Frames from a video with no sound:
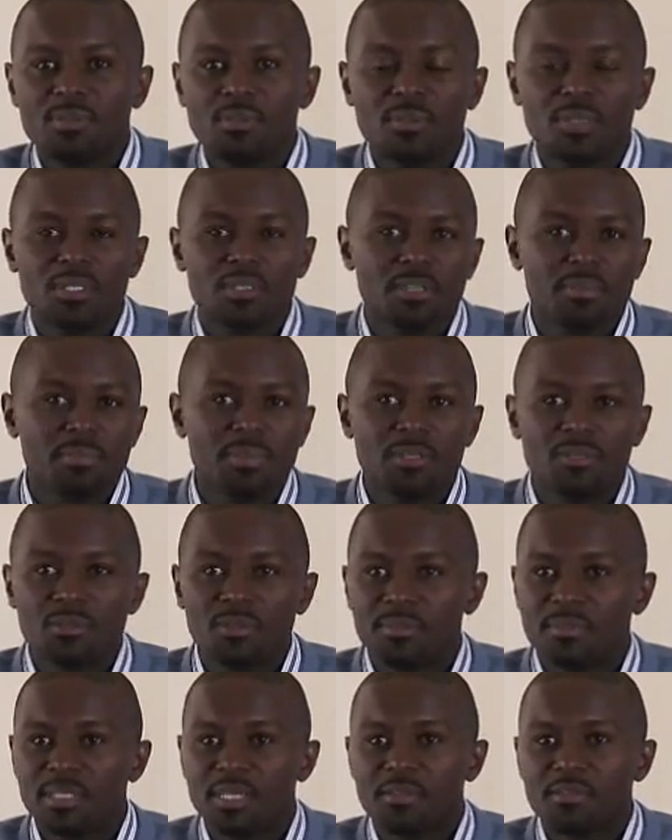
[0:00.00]
to a treatment to
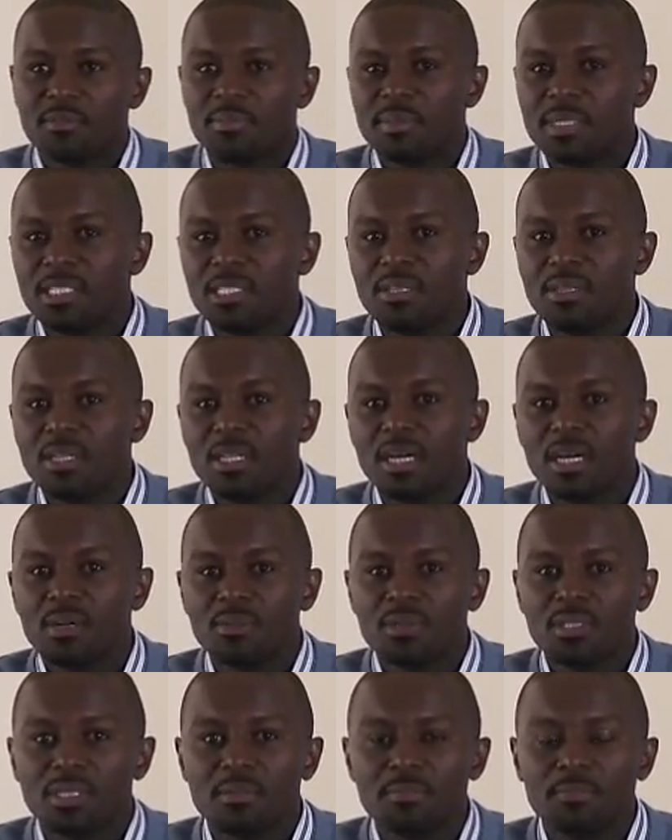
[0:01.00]
observe a particular
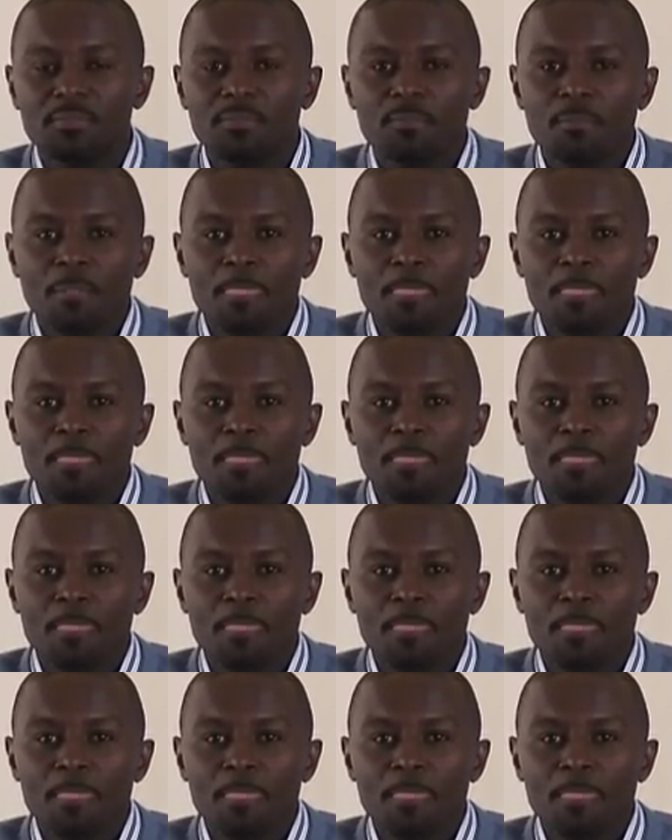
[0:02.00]
outcome.